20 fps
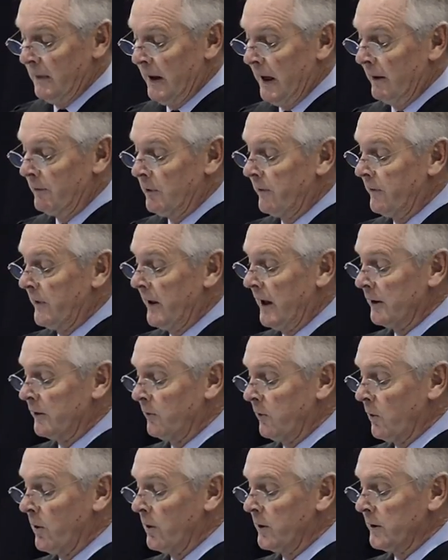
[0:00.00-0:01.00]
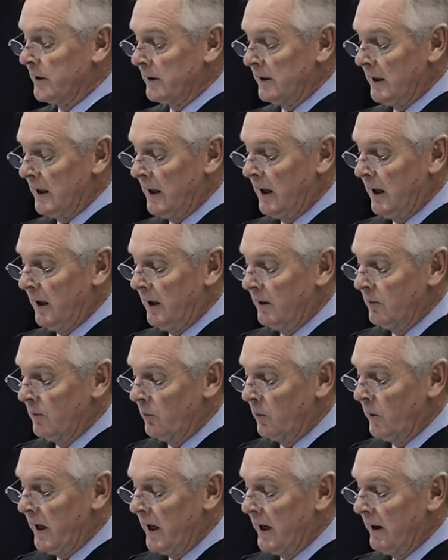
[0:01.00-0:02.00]
Now, if you fast forward today,
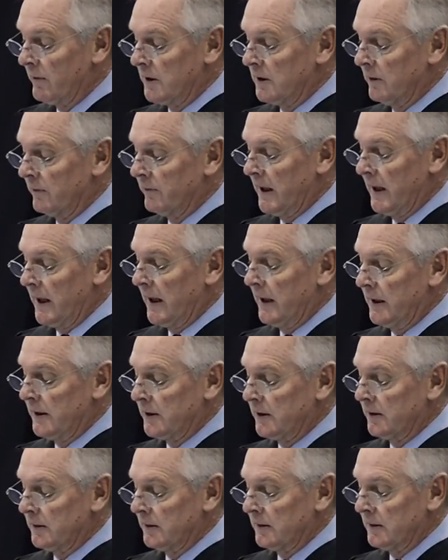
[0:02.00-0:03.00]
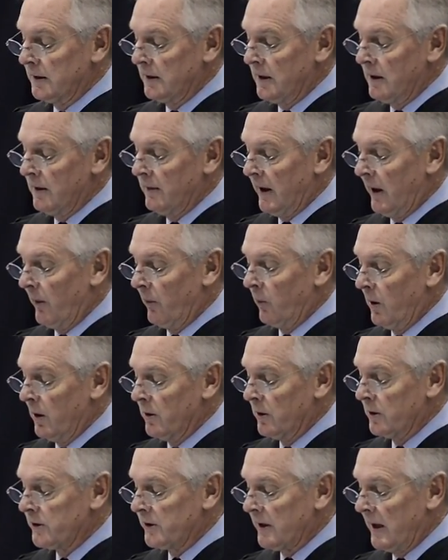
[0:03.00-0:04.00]
we have a device that
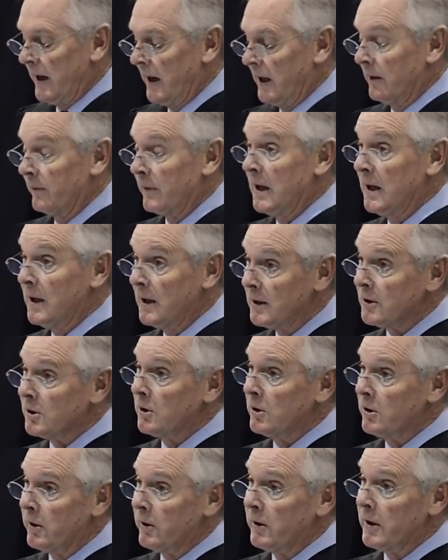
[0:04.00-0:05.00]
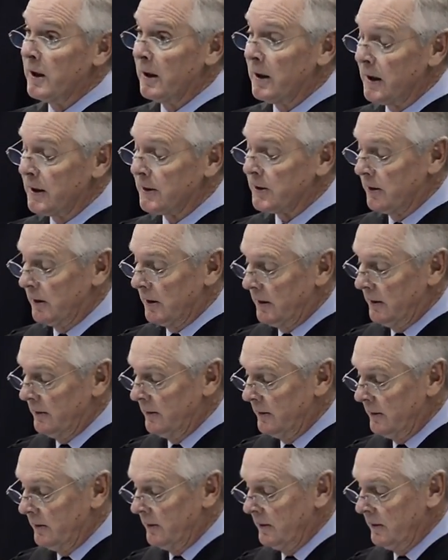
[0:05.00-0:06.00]
rose out of his curiosity
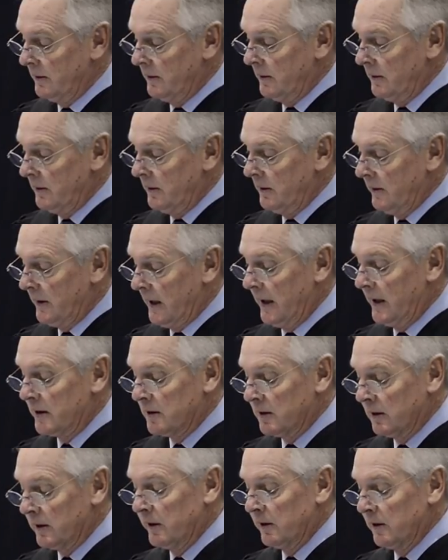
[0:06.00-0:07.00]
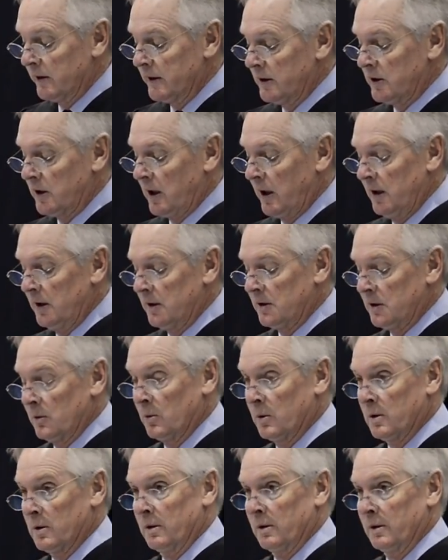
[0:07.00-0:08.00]
that has literally changed the
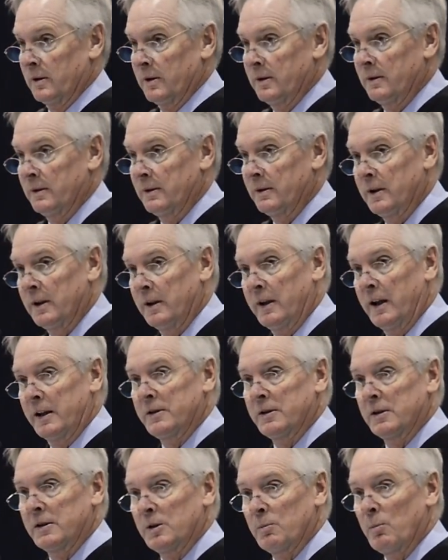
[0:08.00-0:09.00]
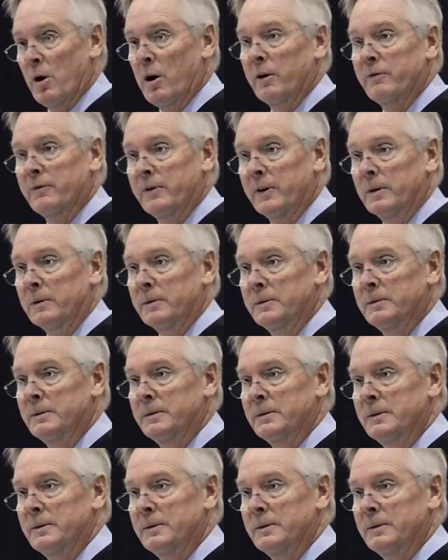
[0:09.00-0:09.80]
world, and that's a smartphone.